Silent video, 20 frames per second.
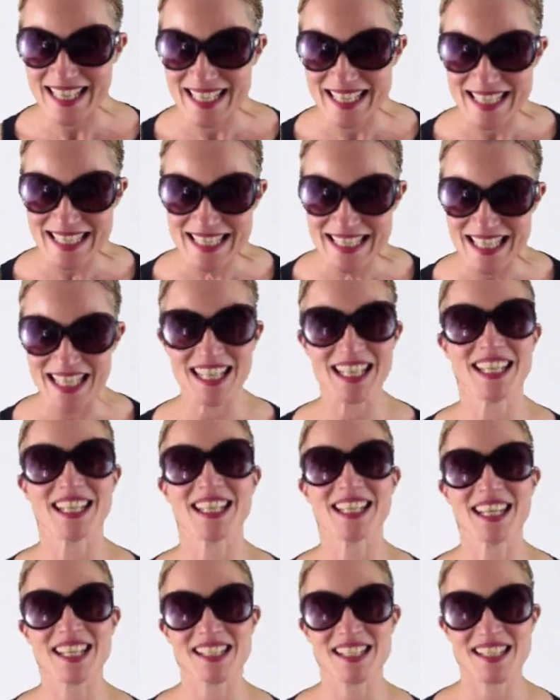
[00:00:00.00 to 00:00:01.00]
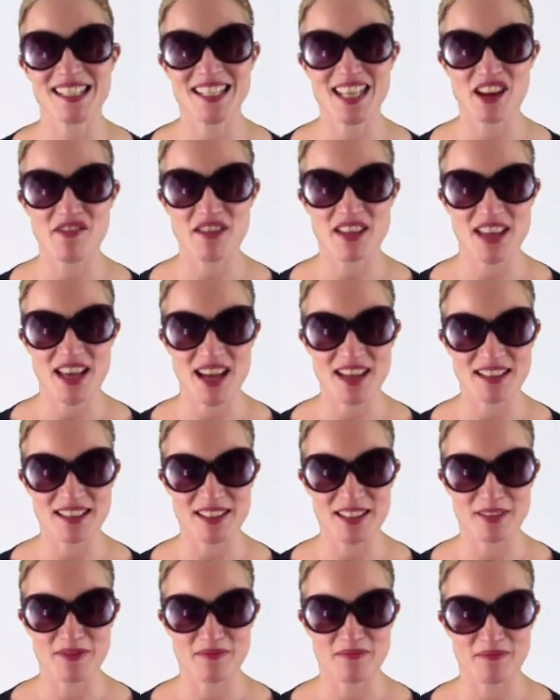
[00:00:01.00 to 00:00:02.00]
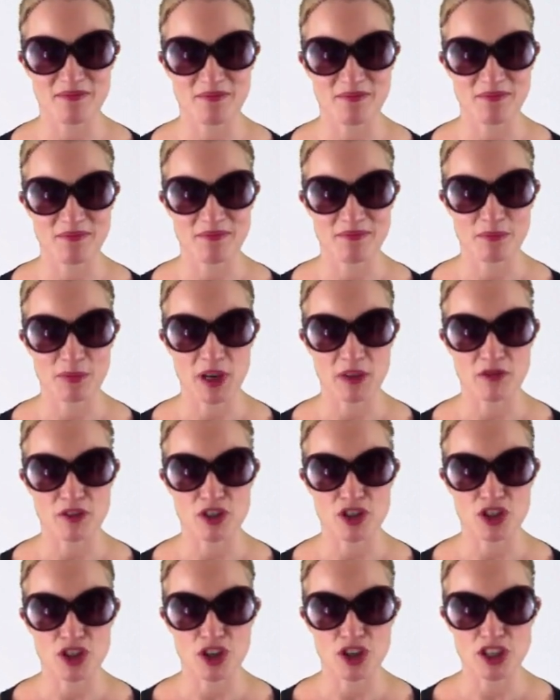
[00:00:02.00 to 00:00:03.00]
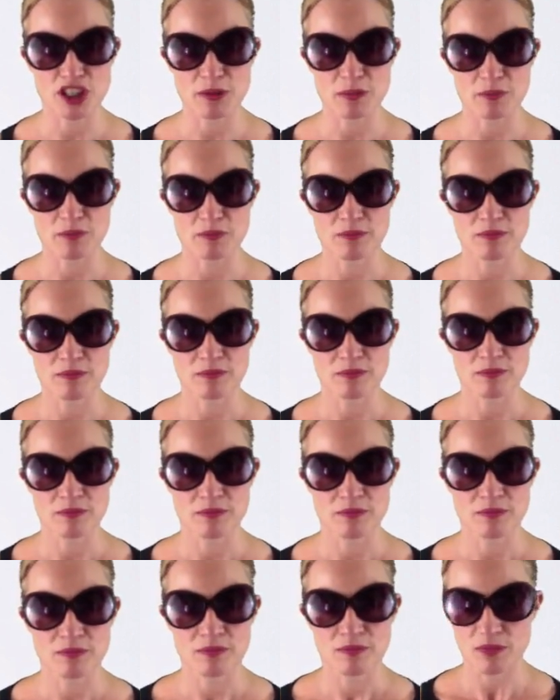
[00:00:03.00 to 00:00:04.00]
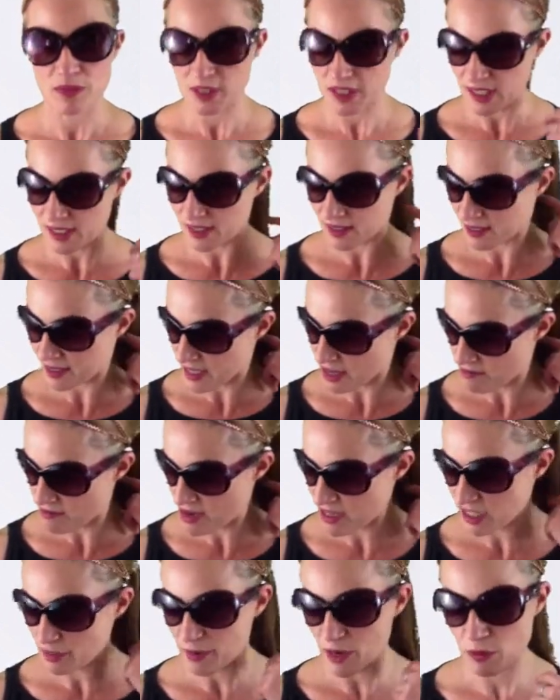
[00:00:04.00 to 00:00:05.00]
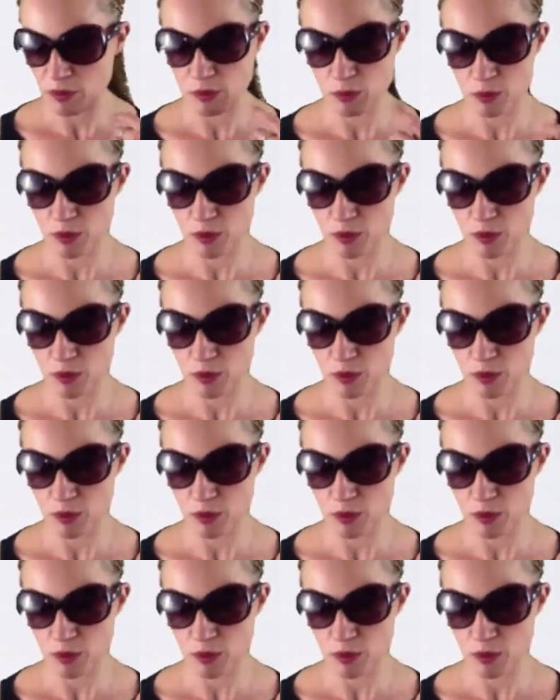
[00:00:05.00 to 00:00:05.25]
is necessary that. We have the shirt. Necessary, spelt with